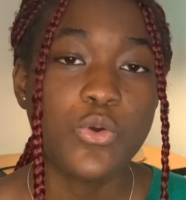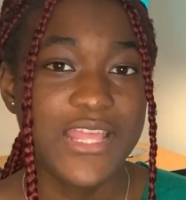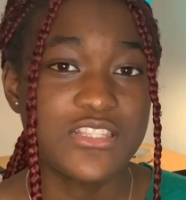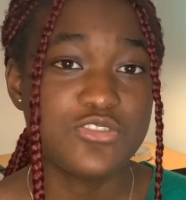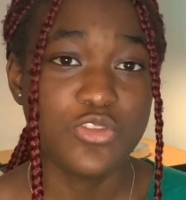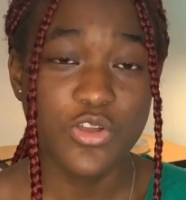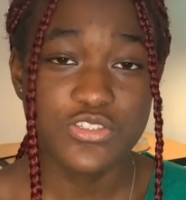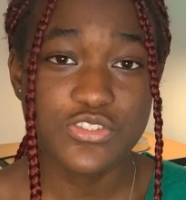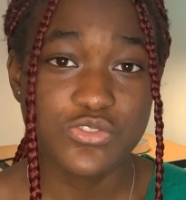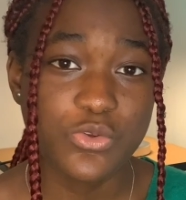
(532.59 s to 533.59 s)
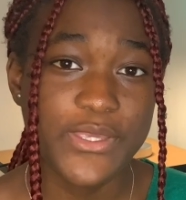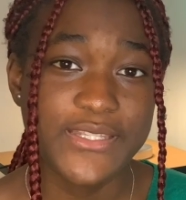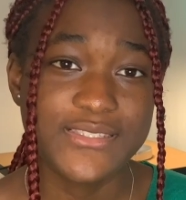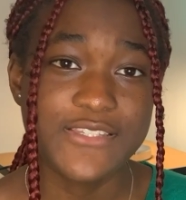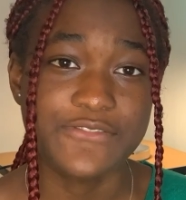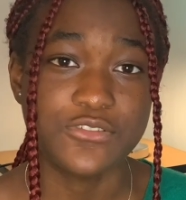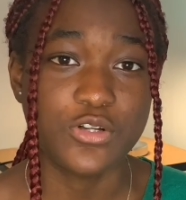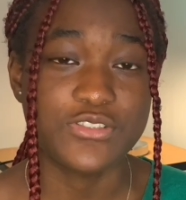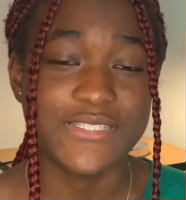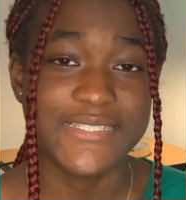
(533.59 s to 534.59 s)
It's not so
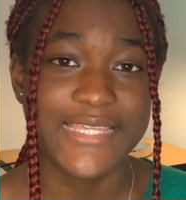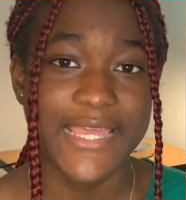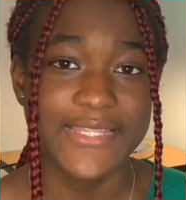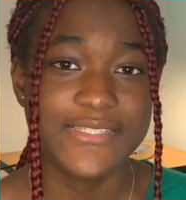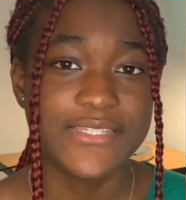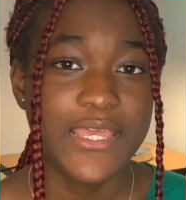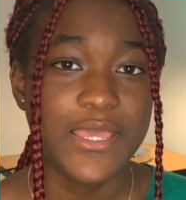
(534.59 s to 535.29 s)
difficult to get,